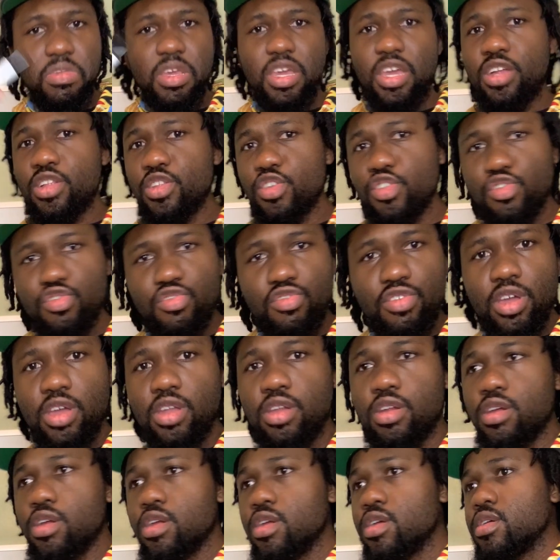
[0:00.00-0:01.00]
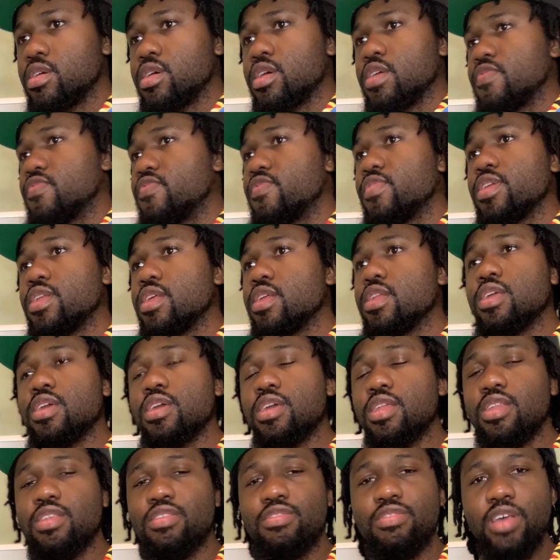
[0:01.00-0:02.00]
Illustrator,
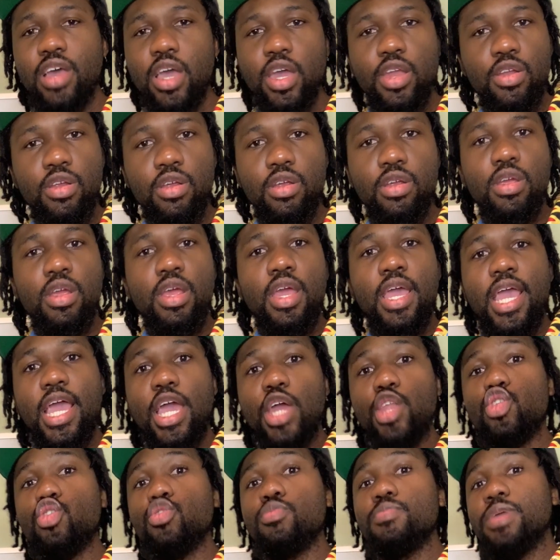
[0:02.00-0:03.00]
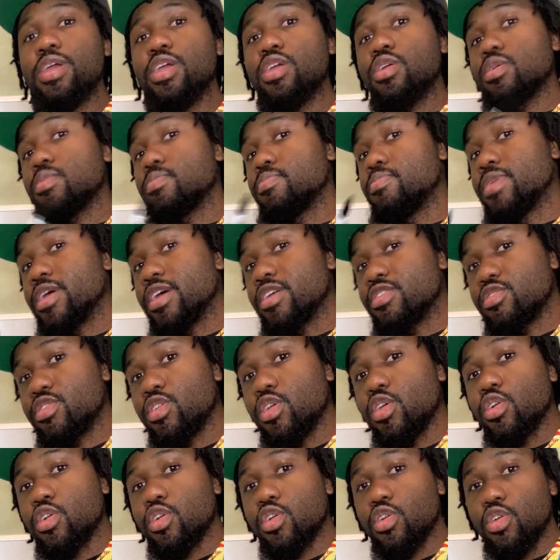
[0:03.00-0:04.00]
Affinity, Designer, and you make
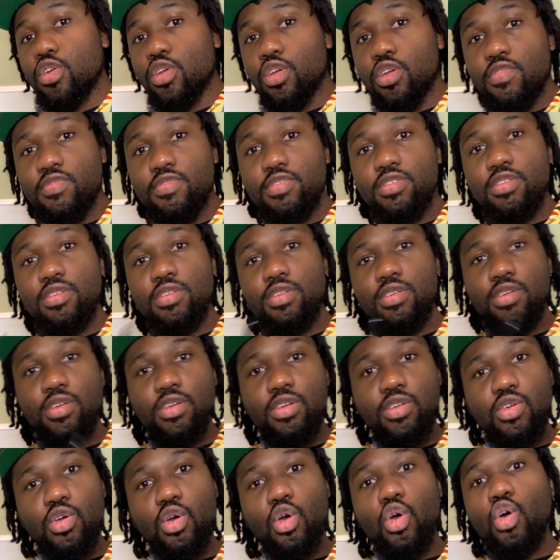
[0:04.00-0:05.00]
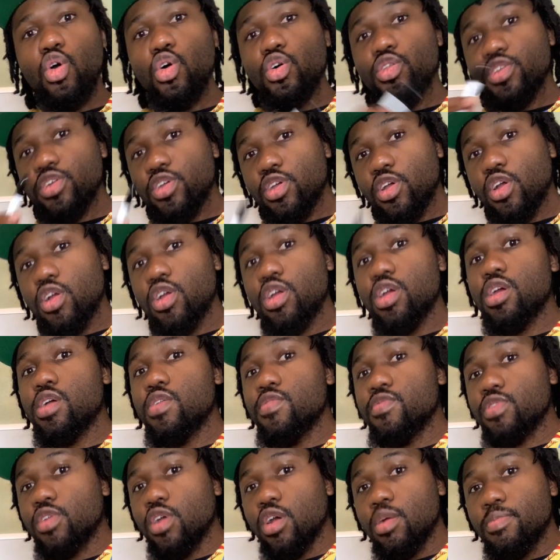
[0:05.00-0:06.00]
Bezier curves, all the
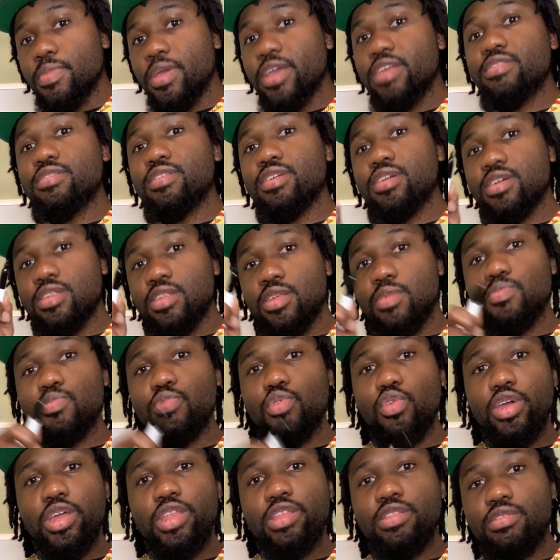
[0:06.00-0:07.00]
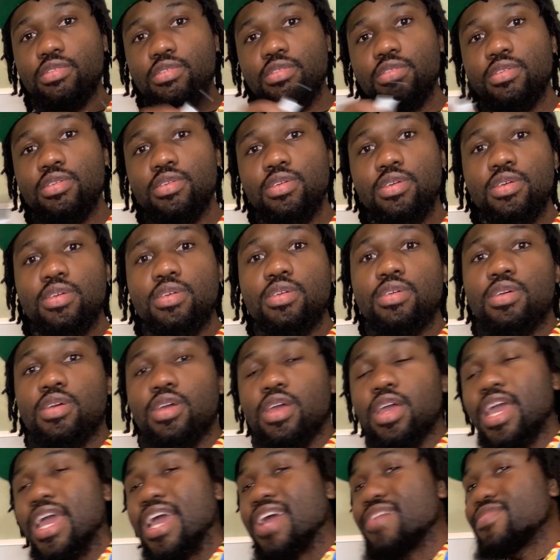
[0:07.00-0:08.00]
curves are basically points.
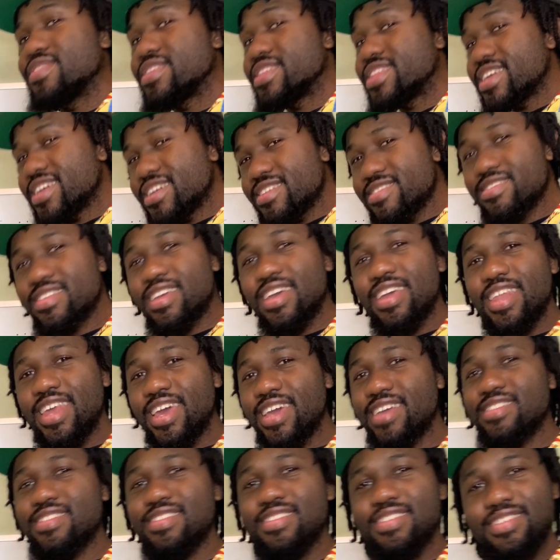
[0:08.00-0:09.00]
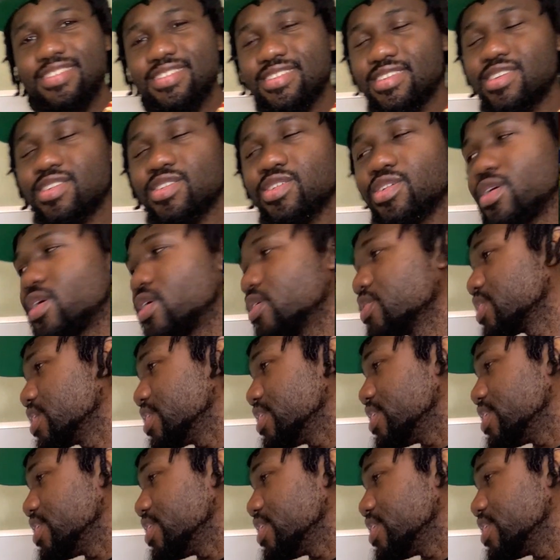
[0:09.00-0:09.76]
Everything is connected, you know, all the